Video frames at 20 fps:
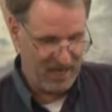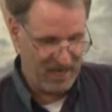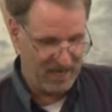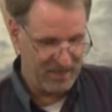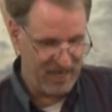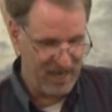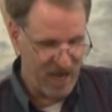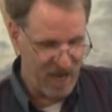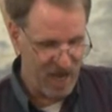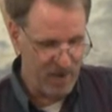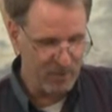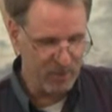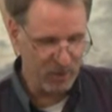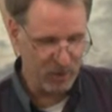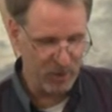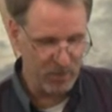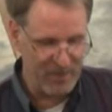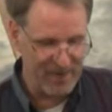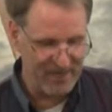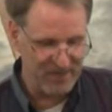In the
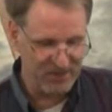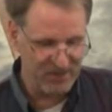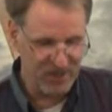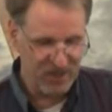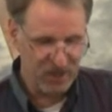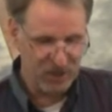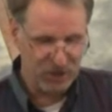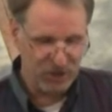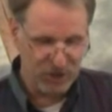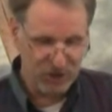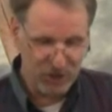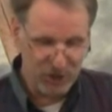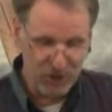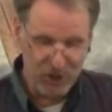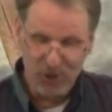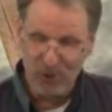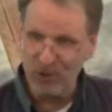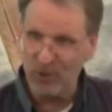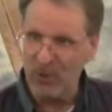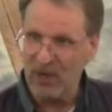Hebrew, it means
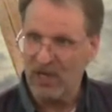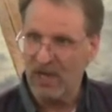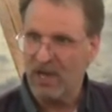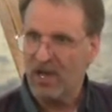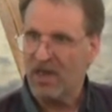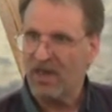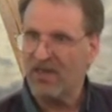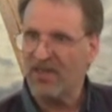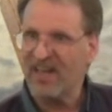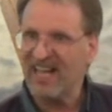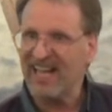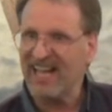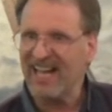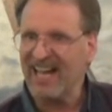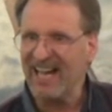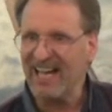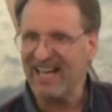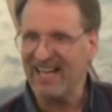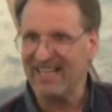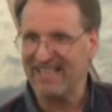chew the
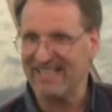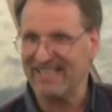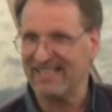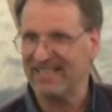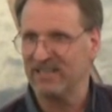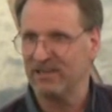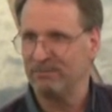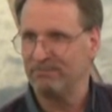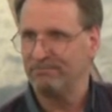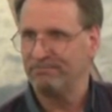cud.